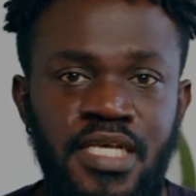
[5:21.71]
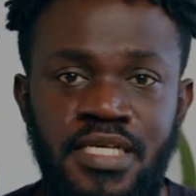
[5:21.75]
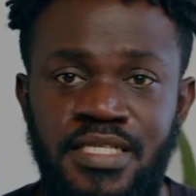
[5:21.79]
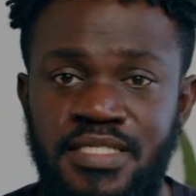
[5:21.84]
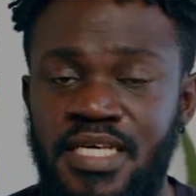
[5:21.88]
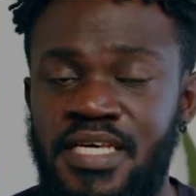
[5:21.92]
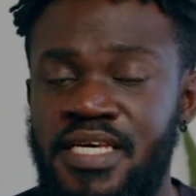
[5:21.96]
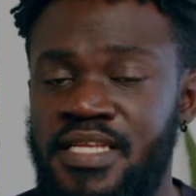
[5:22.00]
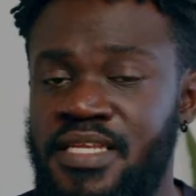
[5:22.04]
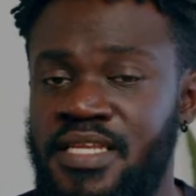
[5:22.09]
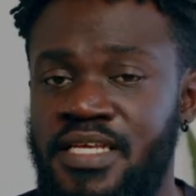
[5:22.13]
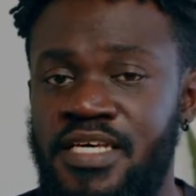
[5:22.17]

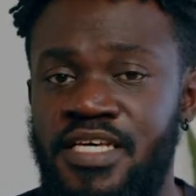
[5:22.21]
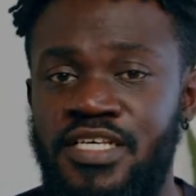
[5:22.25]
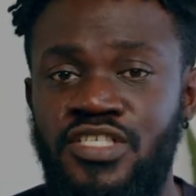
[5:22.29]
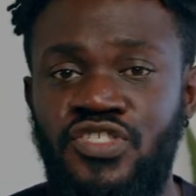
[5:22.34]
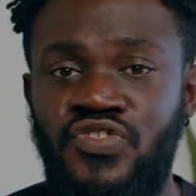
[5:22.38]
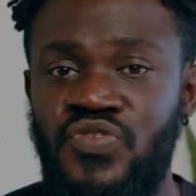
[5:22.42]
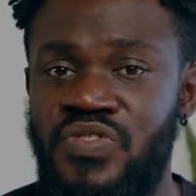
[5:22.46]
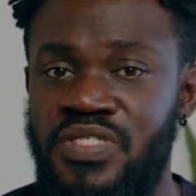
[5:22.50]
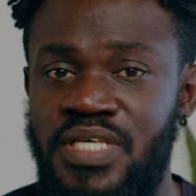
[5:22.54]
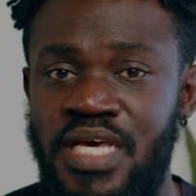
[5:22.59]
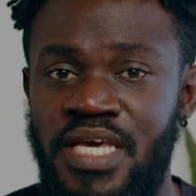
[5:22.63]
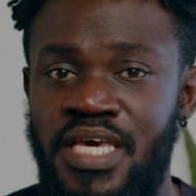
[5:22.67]
Secondly,
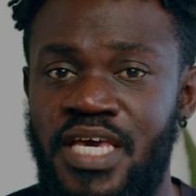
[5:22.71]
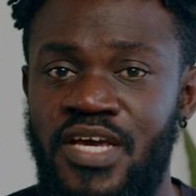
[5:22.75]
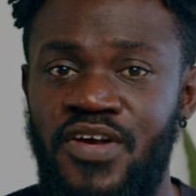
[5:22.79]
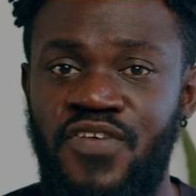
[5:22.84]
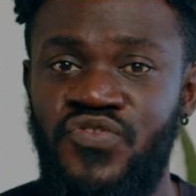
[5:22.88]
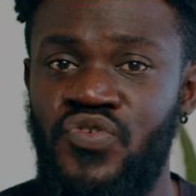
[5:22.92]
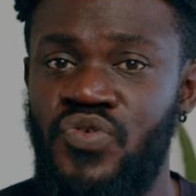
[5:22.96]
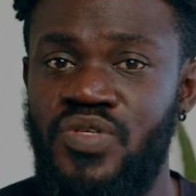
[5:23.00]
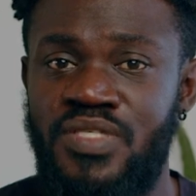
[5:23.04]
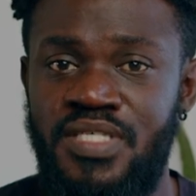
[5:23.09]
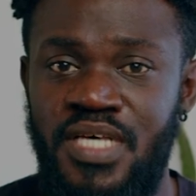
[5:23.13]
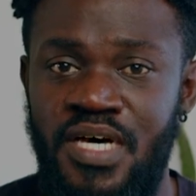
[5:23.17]
is to take care
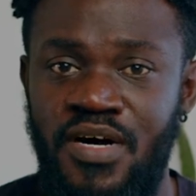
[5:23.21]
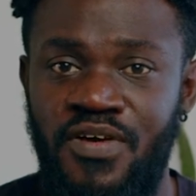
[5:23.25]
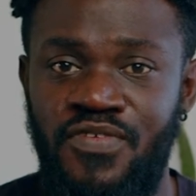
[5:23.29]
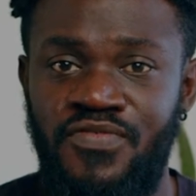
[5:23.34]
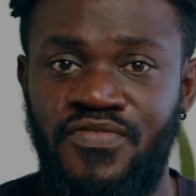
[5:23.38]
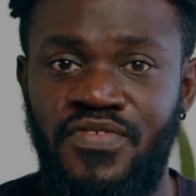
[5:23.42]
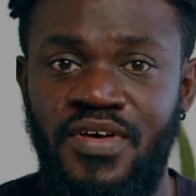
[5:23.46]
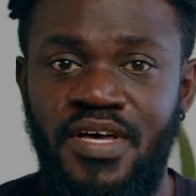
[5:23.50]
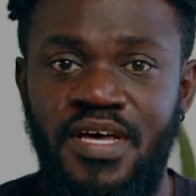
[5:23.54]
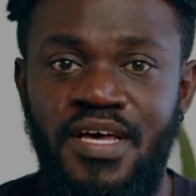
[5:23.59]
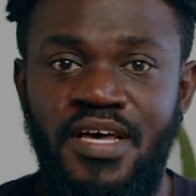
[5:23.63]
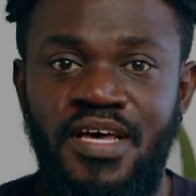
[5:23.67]
of yourself.